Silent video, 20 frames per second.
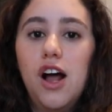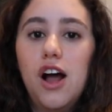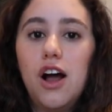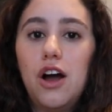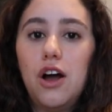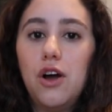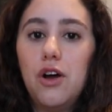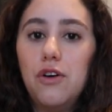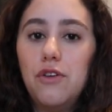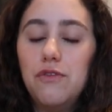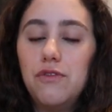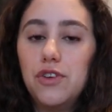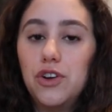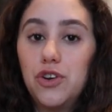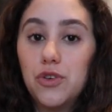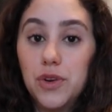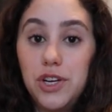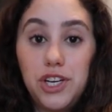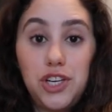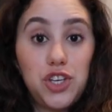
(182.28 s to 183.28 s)
of
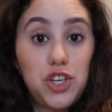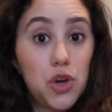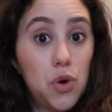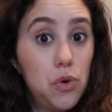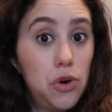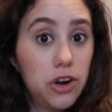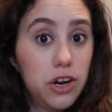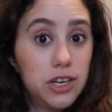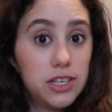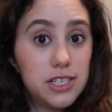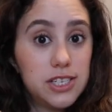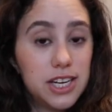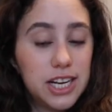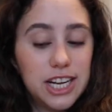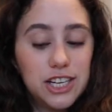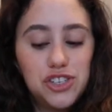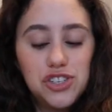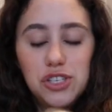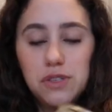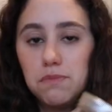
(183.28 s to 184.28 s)
Greek yogurt. And
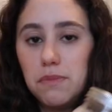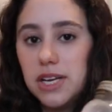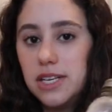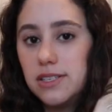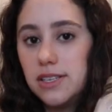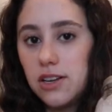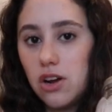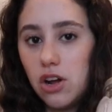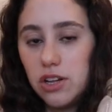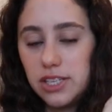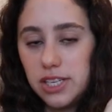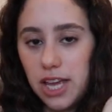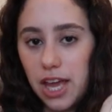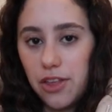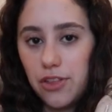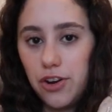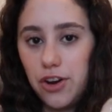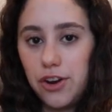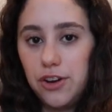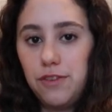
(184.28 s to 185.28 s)
I just mix it all
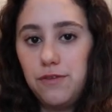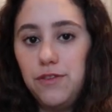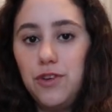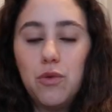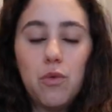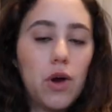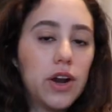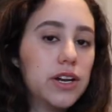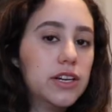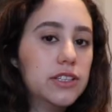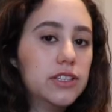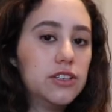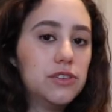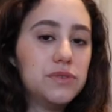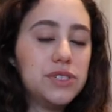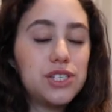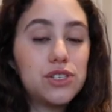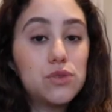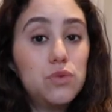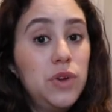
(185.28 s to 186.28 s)
together. And if you want it a
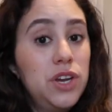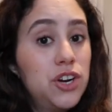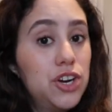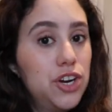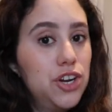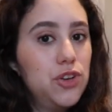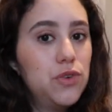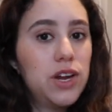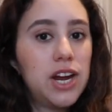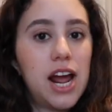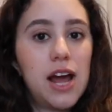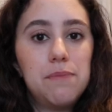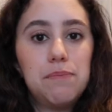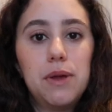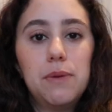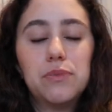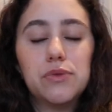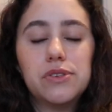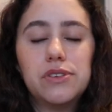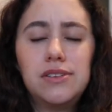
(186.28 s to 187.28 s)
little bit sweeter, you can add
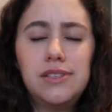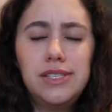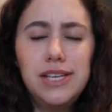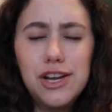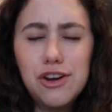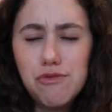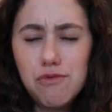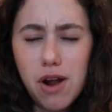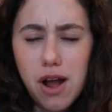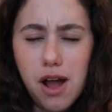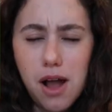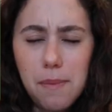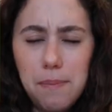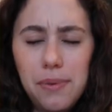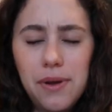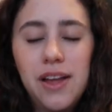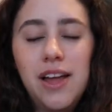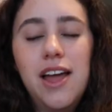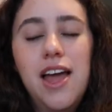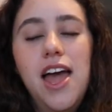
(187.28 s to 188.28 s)
maple
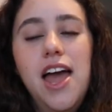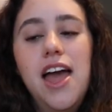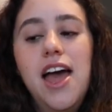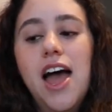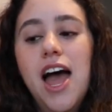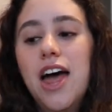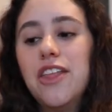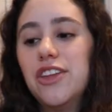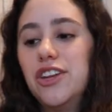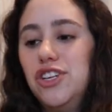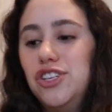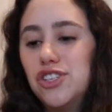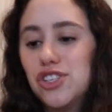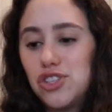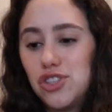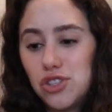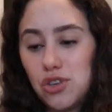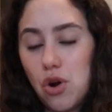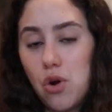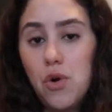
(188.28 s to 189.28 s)
syrup. And then you
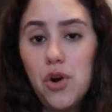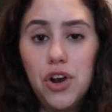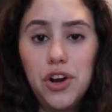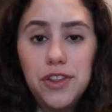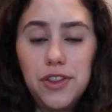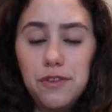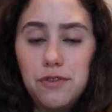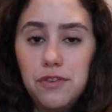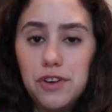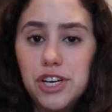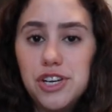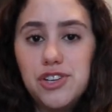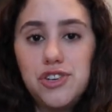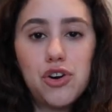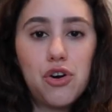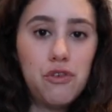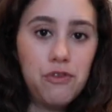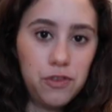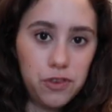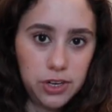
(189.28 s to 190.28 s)
just throw her in the fridge
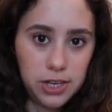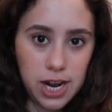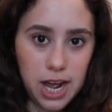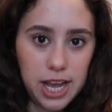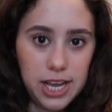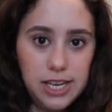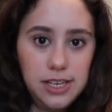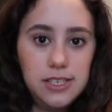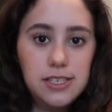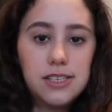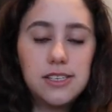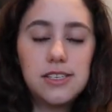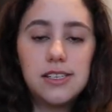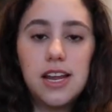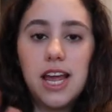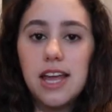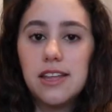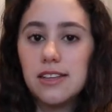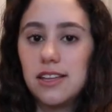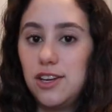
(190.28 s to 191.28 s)

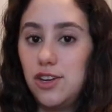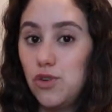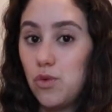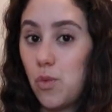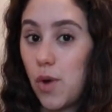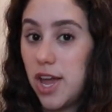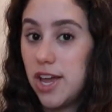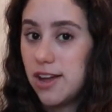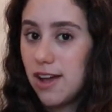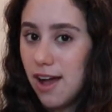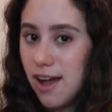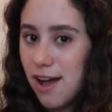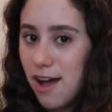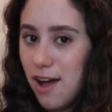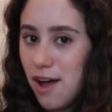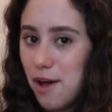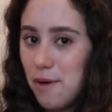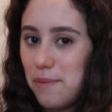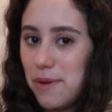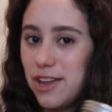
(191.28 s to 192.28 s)
overnight, and then you wake
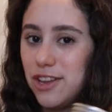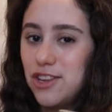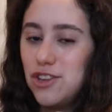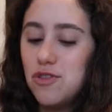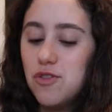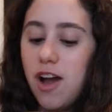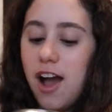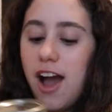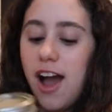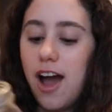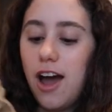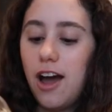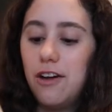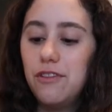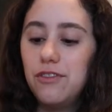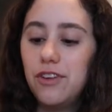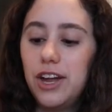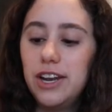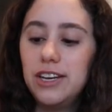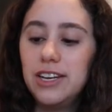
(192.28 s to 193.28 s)
up and you
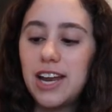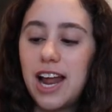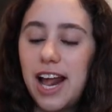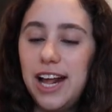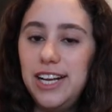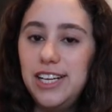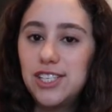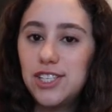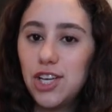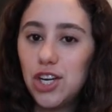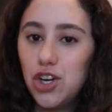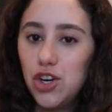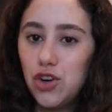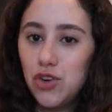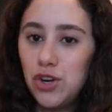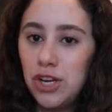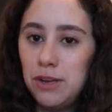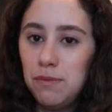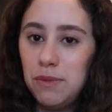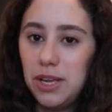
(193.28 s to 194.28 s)
have nice
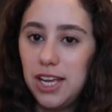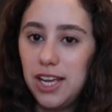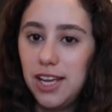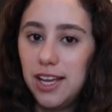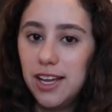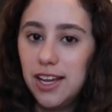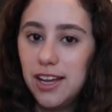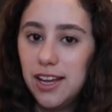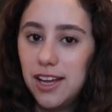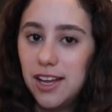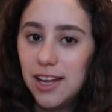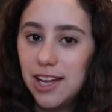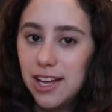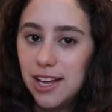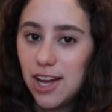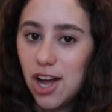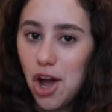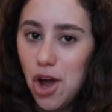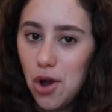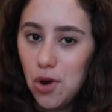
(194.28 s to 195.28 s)
creamy
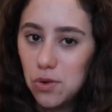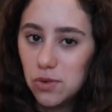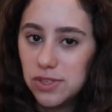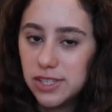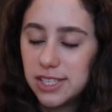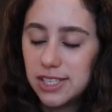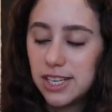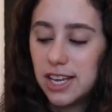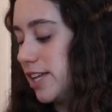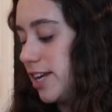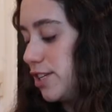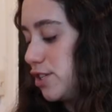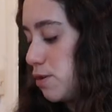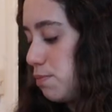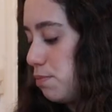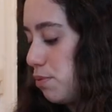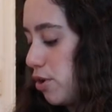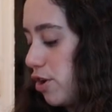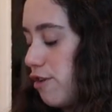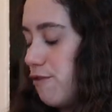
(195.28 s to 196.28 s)
oats. I like to
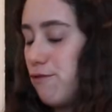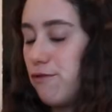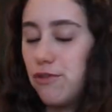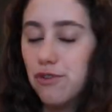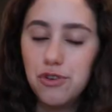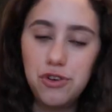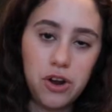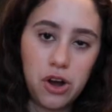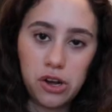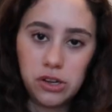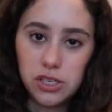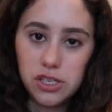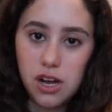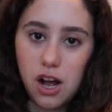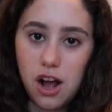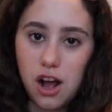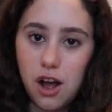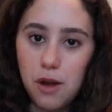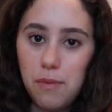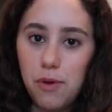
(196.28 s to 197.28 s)
put fruit on
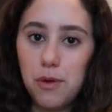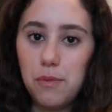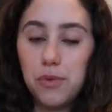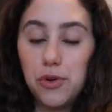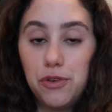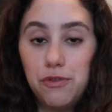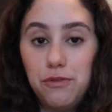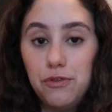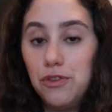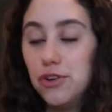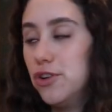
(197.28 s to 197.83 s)
top. I'll put